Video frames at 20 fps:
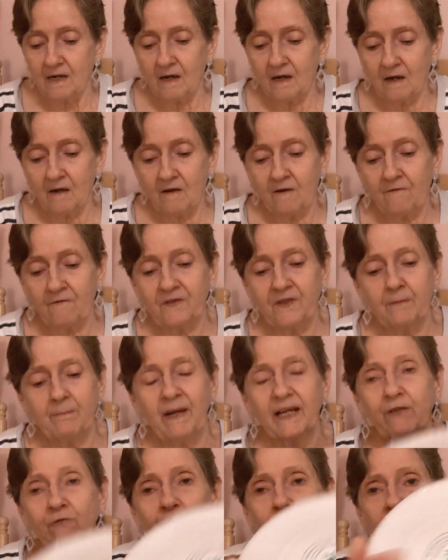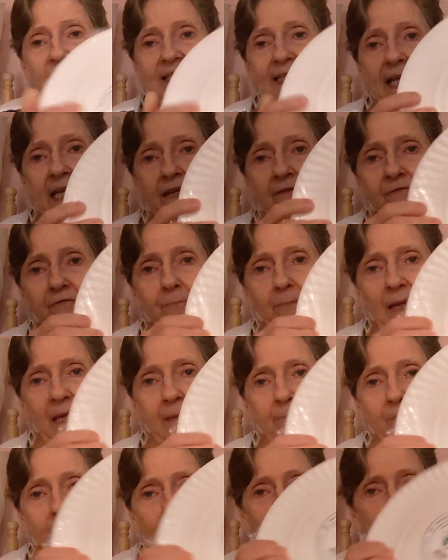of the MicroSafe
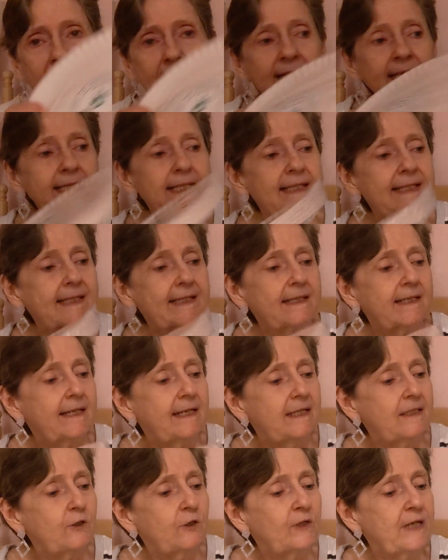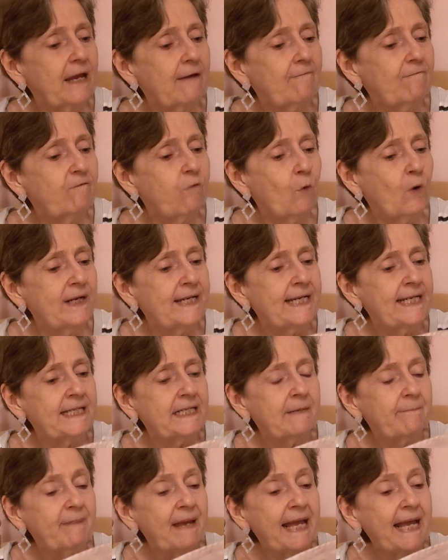paper plates. You get 40
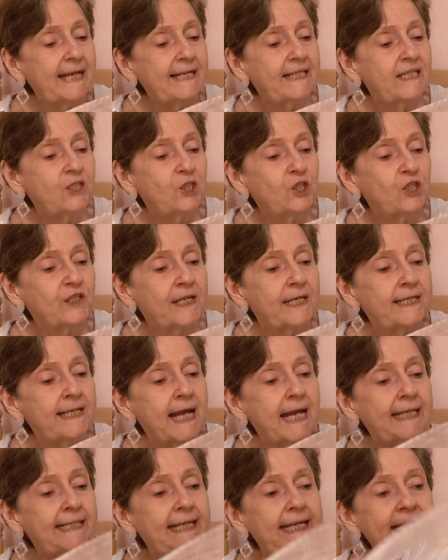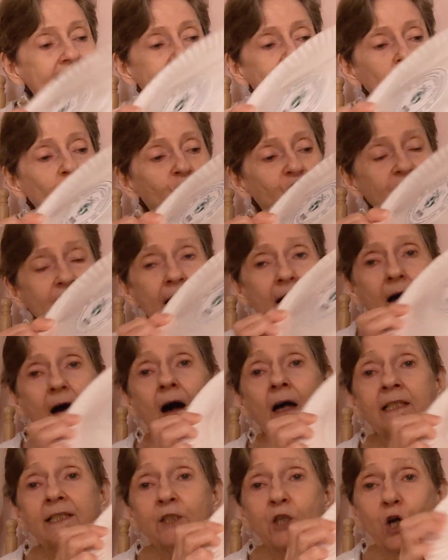in a package. They're 9-inch. They're
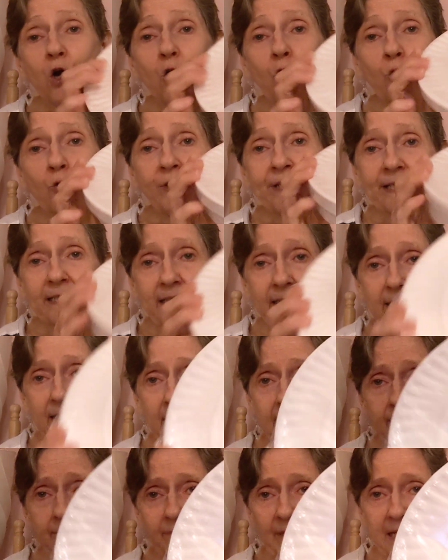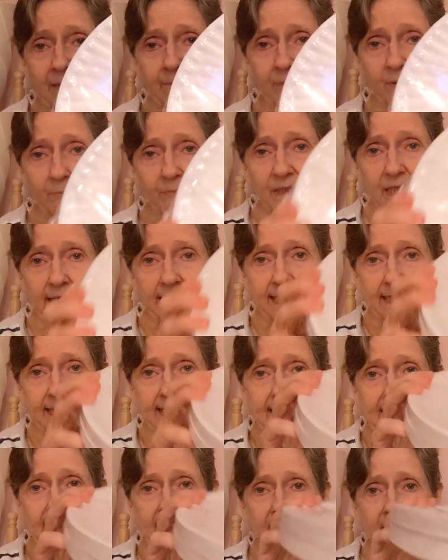uncoated paper
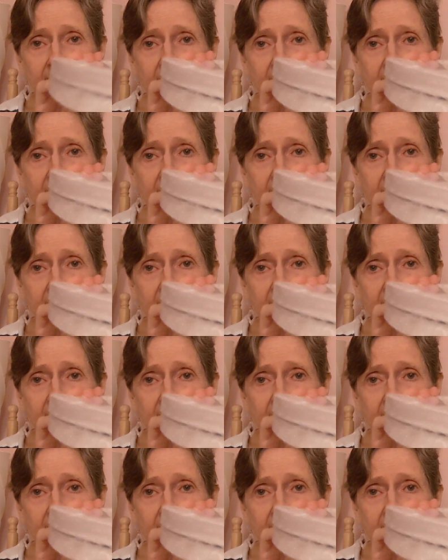plates.